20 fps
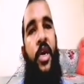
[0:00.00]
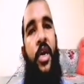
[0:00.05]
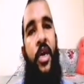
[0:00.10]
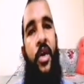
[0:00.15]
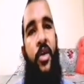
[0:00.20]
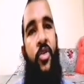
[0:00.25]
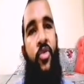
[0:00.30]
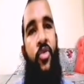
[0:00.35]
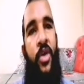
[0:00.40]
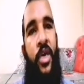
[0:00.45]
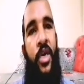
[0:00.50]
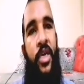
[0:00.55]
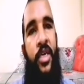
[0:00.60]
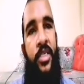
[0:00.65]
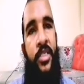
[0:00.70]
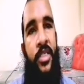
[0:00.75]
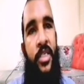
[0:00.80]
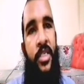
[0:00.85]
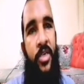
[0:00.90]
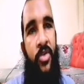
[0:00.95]
You can
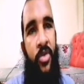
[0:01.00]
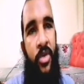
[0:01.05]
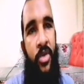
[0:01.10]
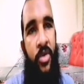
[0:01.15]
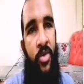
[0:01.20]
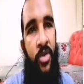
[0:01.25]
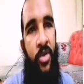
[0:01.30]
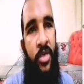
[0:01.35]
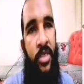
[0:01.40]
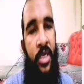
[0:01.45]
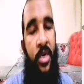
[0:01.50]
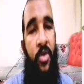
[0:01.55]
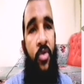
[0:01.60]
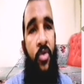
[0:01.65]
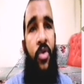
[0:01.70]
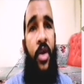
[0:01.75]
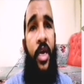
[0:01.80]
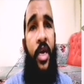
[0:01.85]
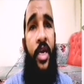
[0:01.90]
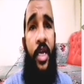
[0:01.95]
see your doctor who
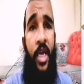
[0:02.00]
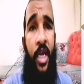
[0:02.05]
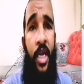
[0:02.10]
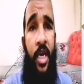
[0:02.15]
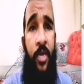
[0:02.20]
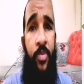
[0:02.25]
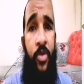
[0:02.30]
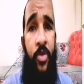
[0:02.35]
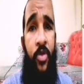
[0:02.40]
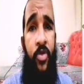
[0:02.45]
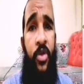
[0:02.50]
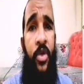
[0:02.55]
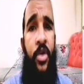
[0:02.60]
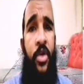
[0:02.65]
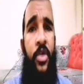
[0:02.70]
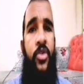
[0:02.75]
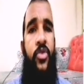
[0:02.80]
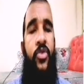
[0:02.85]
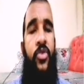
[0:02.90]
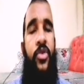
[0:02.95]
can help you
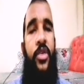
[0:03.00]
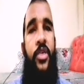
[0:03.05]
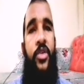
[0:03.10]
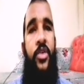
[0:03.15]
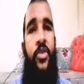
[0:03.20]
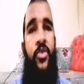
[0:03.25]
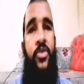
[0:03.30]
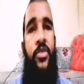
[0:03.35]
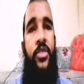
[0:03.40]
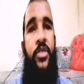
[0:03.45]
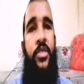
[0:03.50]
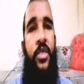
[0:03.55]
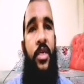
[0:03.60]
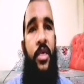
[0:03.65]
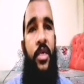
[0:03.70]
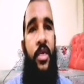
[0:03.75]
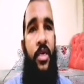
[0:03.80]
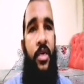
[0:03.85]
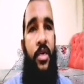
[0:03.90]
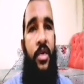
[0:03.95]
to reduce,
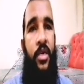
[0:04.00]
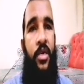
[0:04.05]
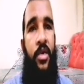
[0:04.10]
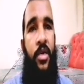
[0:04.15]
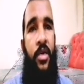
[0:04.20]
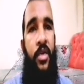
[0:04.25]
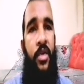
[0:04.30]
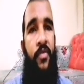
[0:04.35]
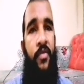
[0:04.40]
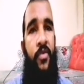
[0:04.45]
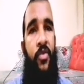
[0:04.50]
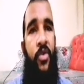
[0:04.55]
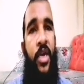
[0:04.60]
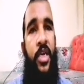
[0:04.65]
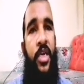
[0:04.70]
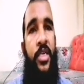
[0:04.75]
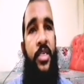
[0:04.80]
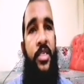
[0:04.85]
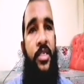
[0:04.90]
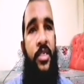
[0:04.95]
if you
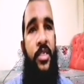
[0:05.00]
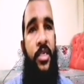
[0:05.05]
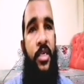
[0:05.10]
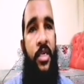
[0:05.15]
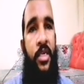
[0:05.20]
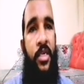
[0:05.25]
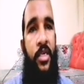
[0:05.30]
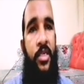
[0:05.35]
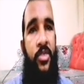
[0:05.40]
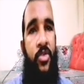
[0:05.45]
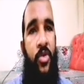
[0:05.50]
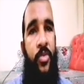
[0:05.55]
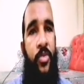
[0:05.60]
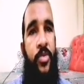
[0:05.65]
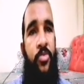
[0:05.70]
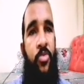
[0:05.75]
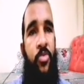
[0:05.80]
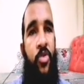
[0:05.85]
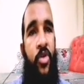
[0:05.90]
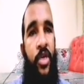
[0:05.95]
can't stop
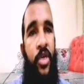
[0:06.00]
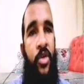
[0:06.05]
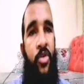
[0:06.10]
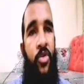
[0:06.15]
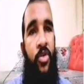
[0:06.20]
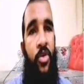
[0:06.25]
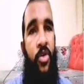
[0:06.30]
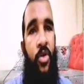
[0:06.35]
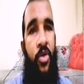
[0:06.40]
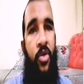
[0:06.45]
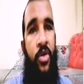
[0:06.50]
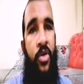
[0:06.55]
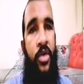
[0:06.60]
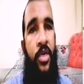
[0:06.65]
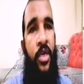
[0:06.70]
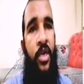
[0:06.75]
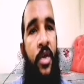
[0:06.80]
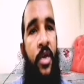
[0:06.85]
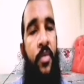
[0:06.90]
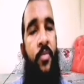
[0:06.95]
smoking on your own,
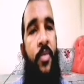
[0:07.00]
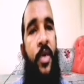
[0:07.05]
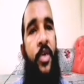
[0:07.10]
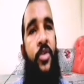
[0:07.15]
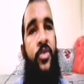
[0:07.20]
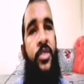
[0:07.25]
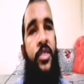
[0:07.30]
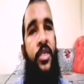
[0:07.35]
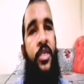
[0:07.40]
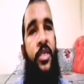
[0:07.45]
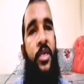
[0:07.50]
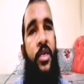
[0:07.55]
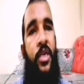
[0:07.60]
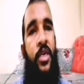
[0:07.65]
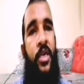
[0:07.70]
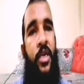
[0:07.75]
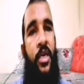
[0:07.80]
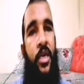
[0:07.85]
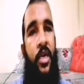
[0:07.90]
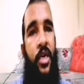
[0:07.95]
by using
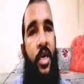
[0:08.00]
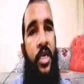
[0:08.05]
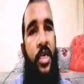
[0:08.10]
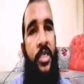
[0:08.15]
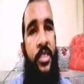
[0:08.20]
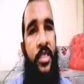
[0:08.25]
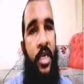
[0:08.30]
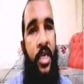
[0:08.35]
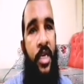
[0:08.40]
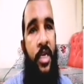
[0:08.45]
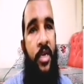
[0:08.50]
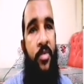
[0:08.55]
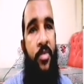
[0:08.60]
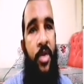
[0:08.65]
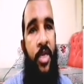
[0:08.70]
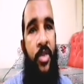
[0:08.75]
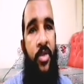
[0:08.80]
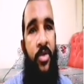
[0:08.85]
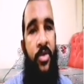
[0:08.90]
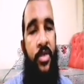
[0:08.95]
counseling
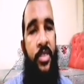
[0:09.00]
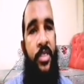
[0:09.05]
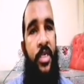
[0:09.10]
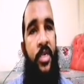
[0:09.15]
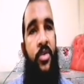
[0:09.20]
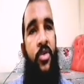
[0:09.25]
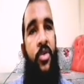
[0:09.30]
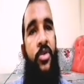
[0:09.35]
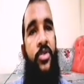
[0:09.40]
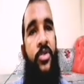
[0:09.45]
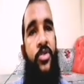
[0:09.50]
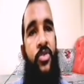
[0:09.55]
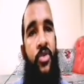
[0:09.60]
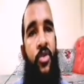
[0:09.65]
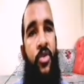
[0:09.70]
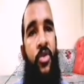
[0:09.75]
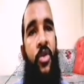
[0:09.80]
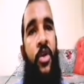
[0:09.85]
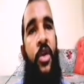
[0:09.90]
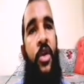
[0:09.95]
methods and
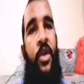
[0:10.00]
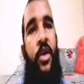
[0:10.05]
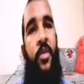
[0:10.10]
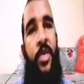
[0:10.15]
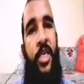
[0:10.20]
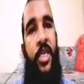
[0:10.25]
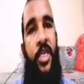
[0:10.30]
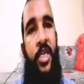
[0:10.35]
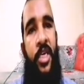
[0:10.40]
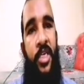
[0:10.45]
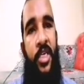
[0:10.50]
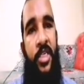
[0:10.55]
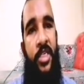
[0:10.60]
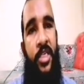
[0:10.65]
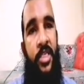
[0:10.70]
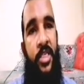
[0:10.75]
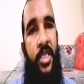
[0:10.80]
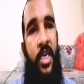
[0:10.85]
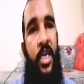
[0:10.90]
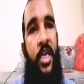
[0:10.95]
also
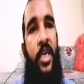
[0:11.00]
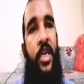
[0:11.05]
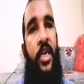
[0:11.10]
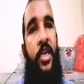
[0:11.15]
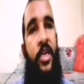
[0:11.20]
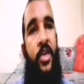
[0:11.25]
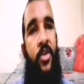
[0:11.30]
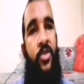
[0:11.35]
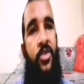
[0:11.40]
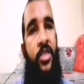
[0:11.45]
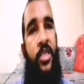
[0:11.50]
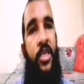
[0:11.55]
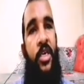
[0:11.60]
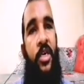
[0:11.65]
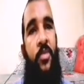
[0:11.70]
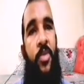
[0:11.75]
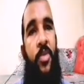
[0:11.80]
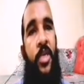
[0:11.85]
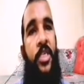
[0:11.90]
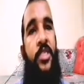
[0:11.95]
medications like nicotine
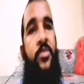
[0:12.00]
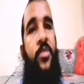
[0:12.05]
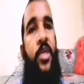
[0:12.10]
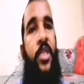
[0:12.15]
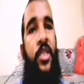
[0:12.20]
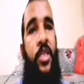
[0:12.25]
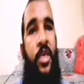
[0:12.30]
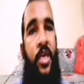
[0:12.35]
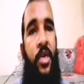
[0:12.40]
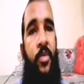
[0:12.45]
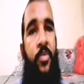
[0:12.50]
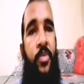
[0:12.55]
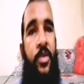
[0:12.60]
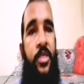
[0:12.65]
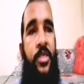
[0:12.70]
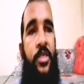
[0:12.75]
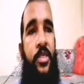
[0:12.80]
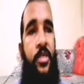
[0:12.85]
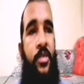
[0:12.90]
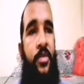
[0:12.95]
replacement
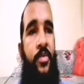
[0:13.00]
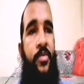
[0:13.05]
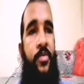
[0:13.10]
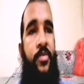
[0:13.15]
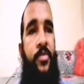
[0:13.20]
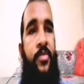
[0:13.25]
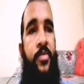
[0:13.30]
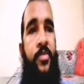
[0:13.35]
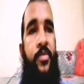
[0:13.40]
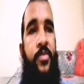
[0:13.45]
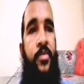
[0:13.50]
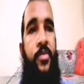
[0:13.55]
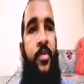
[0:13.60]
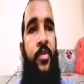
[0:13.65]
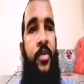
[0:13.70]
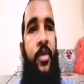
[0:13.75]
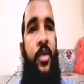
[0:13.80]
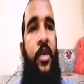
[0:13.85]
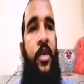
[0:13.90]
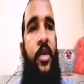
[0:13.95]
therapies.
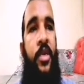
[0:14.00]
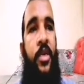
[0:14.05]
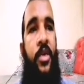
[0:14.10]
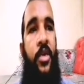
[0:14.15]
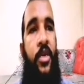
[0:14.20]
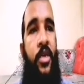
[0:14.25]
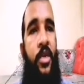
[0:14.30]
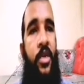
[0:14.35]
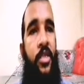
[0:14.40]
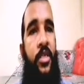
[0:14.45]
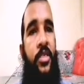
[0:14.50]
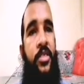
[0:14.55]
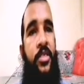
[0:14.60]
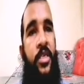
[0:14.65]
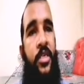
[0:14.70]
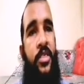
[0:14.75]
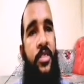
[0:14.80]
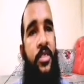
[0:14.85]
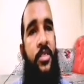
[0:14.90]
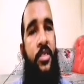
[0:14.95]
Yeah, the
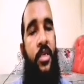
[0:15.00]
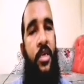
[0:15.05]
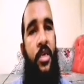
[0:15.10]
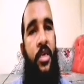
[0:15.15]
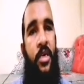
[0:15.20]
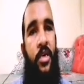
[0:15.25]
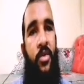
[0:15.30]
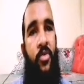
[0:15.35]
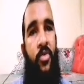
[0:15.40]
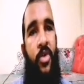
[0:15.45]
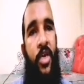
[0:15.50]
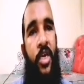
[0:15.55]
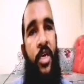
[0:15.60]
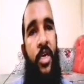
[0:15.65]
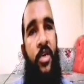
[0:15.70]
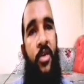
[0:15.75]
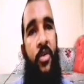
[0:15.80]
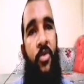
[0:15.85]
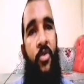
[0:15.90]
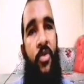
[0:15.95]
sixth
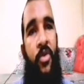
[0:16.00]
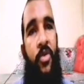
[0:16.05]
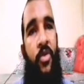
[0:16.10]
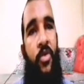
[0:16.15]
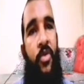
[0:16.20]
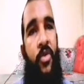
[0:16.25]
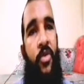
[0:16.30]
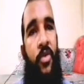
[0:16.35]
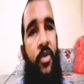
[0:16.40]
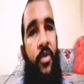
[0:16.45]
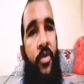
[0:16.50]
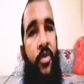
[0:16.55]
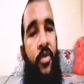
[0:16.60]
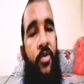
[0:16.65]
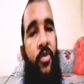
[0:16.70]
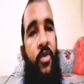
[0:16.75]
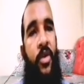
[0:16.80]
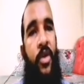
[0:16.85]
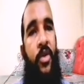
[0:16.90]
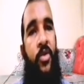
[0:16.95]
way
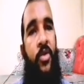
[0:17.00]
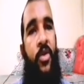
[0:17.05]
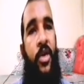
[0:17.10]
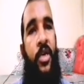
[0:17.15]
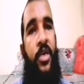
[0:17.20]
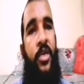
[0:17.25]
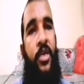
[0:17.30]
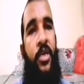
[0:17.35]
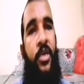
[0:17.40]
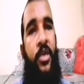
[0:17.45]
where you can